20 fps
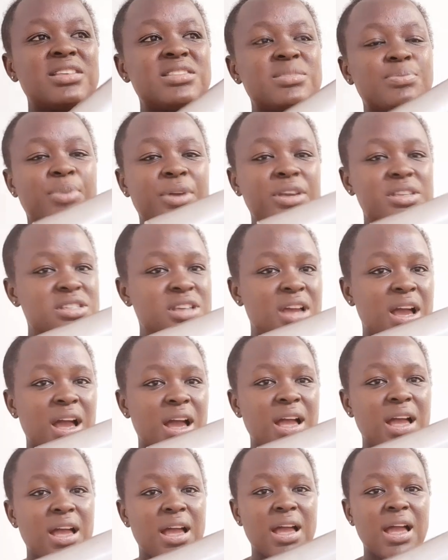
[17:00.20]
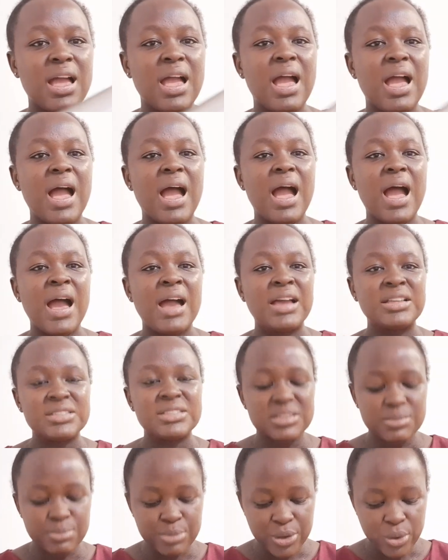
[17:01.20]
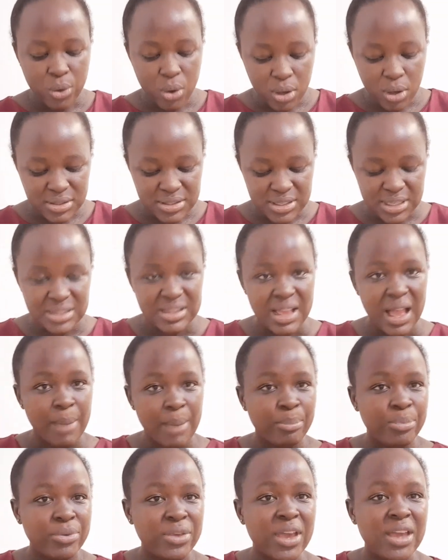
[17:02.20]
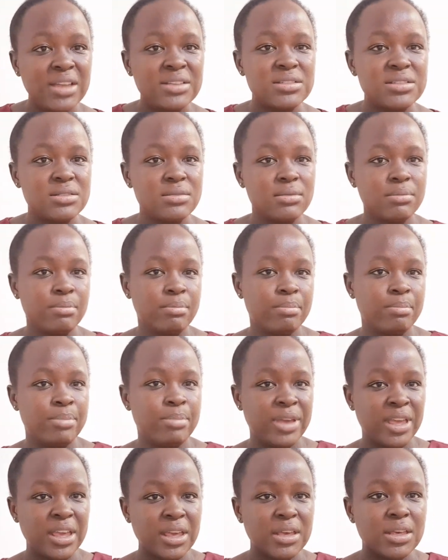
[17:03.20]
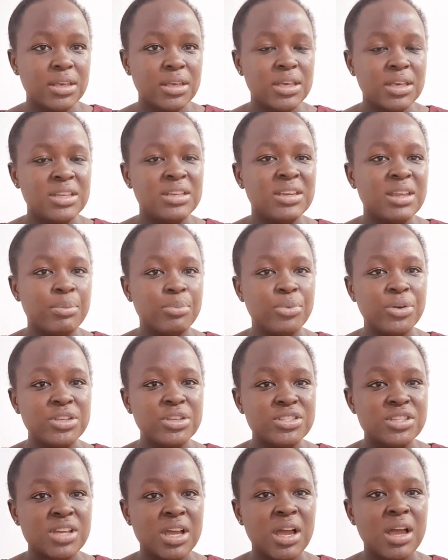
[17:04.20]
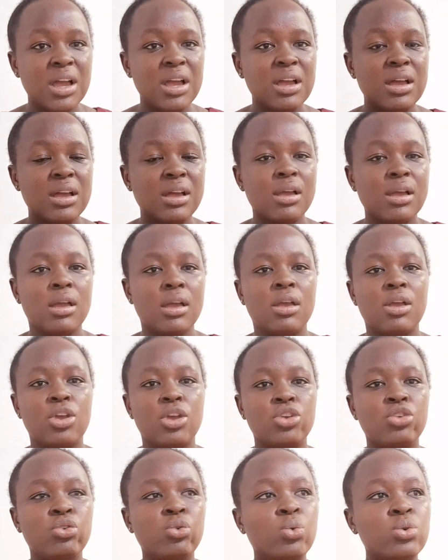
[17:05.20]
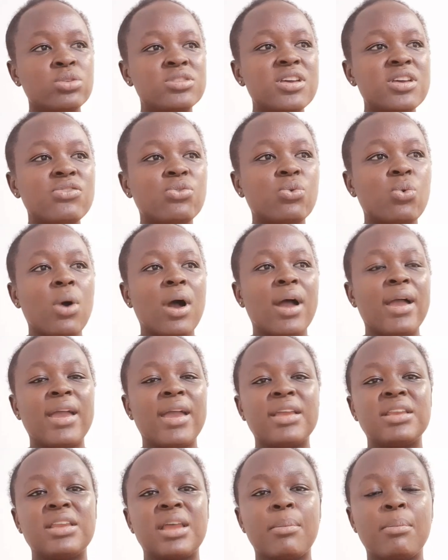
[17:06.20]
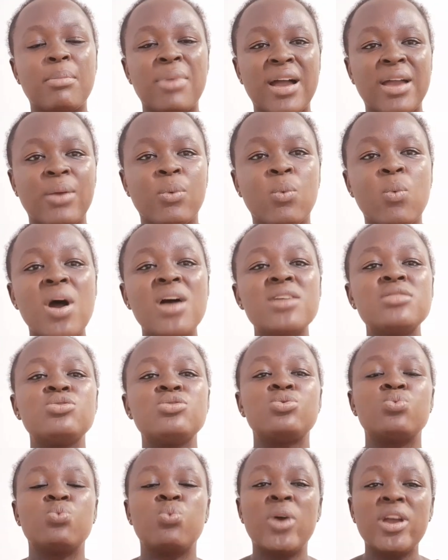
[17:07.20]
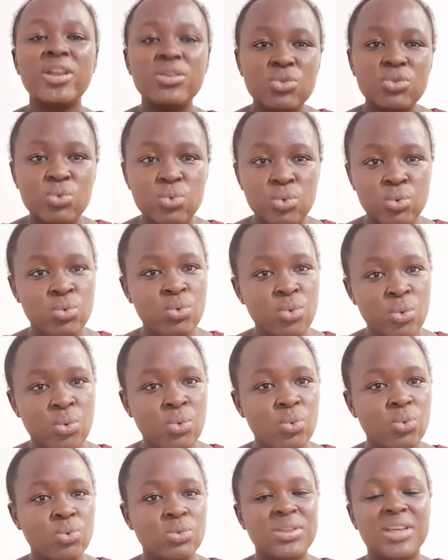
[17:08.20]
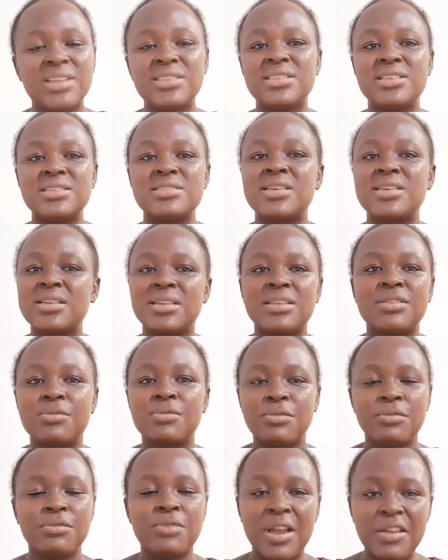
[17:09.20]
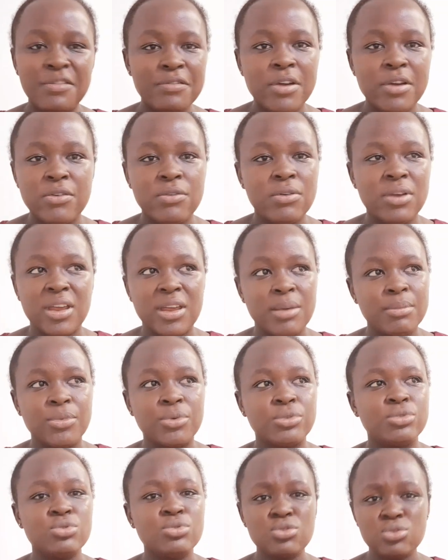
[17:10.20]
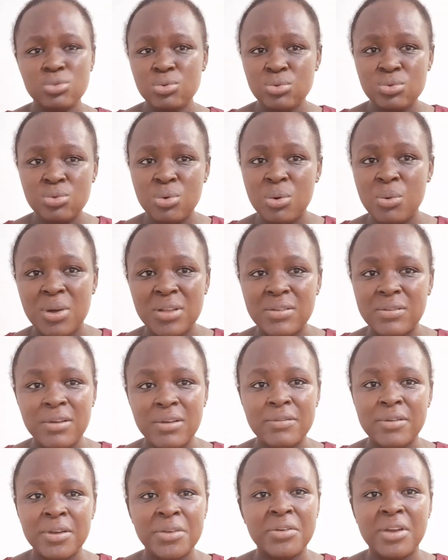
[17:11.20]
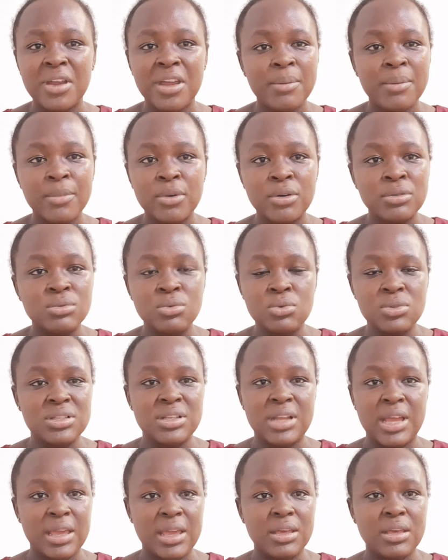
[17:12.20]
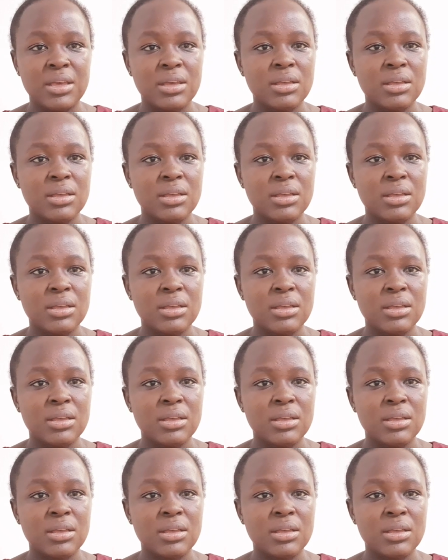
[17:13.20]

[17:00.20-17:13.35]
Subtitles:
picture and because it appeared big in the picture, you will just go ahead and buy. When you know that they said it's 500 ml, you should know what 500 ml looks like.